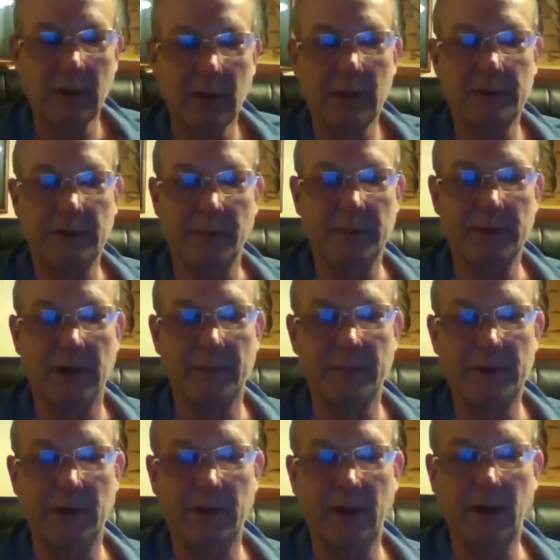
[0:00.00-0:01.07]
some time,
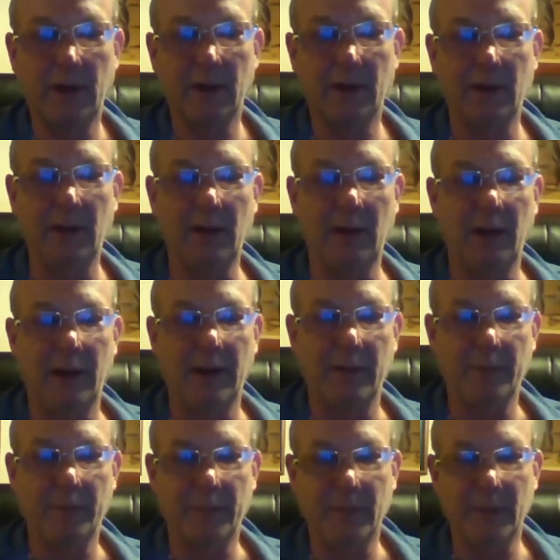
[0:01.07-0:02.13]
Tony,
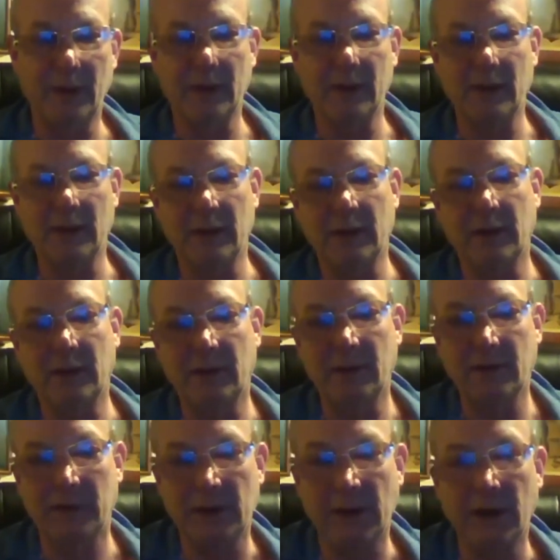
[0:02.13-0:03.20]
and
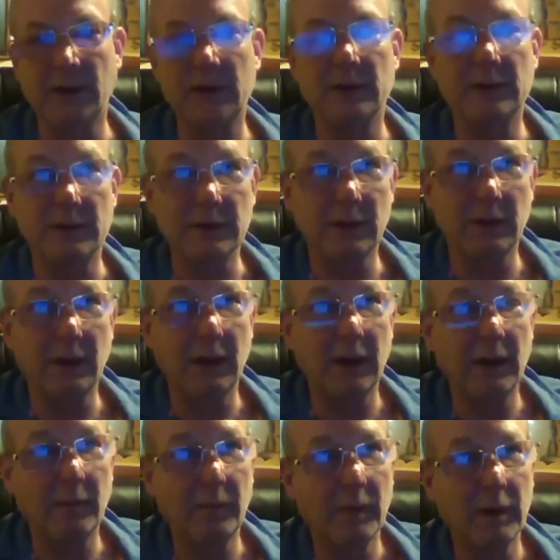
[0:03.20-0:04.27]
the changes.
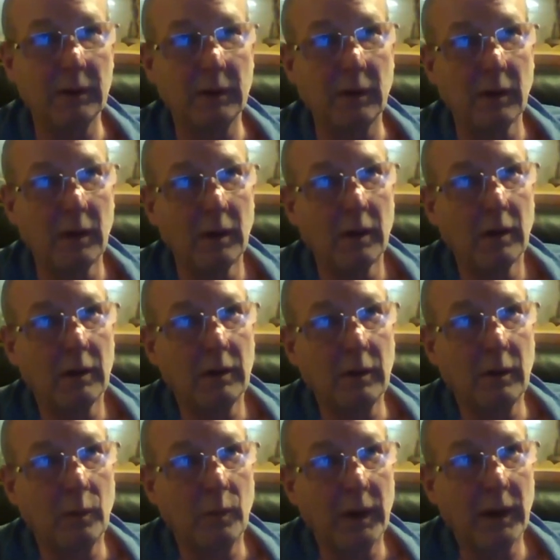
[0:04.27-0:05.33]
The
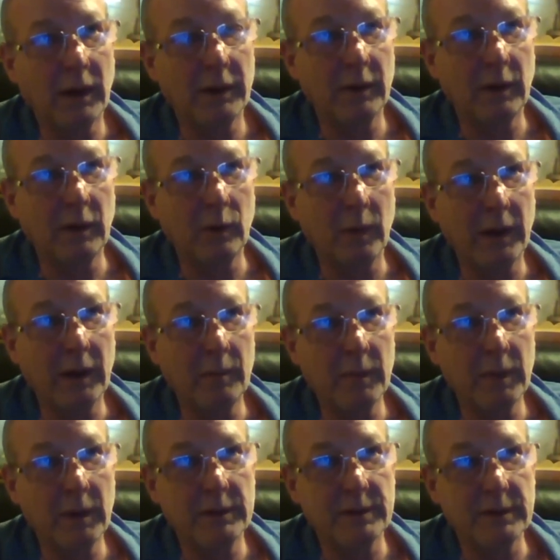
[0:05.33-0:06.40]
way I think the way
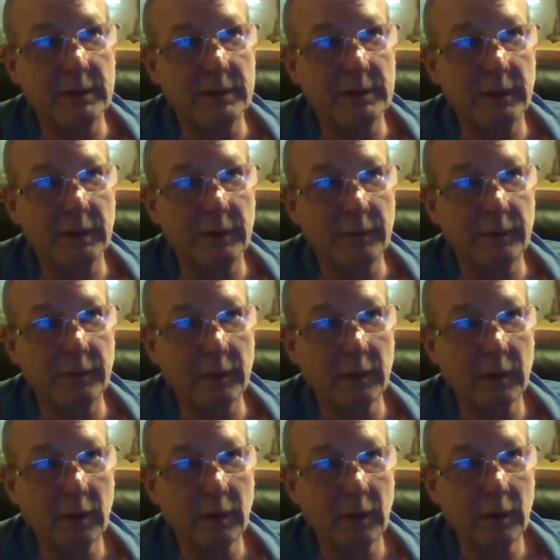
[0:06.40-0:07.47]
ministers have
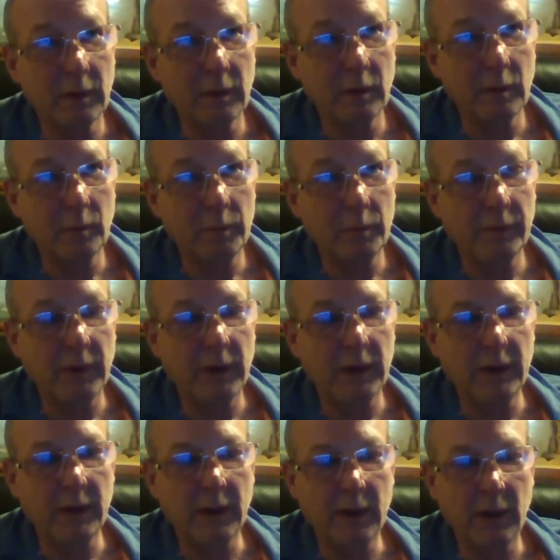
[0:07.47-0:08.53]

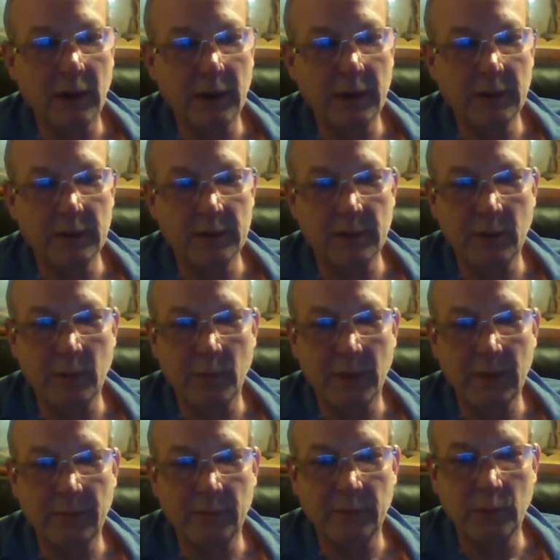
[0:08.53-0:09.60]
provided the guidance of the way
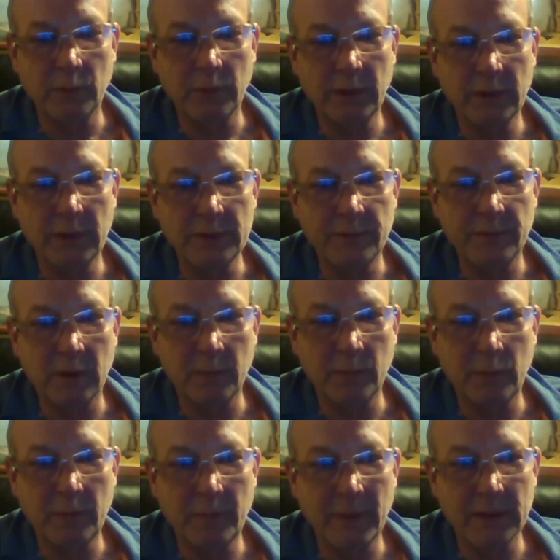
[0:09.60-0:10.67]
forward is far
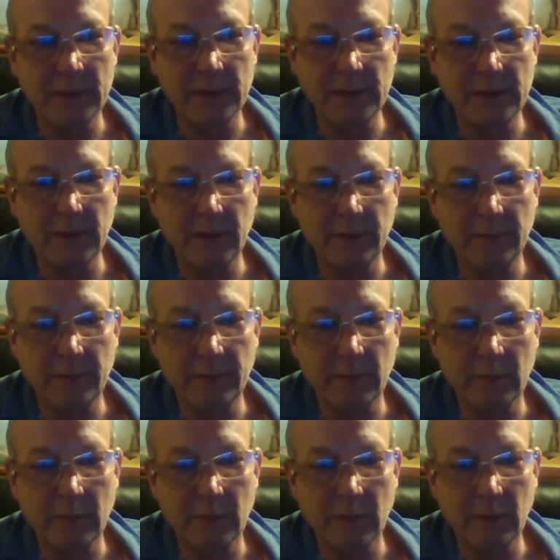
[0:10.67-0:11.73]
more imaginative
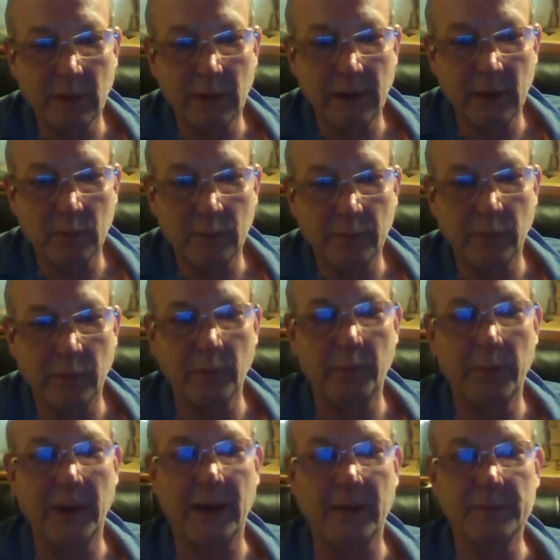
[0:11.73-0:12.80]
and helpful,
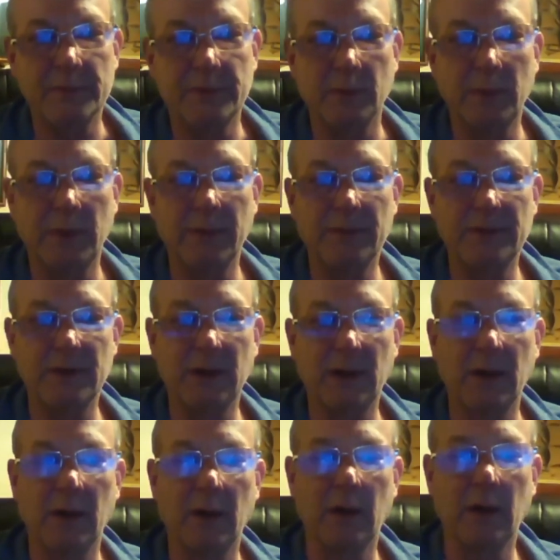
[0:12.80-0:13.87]
perhaps, than we have seen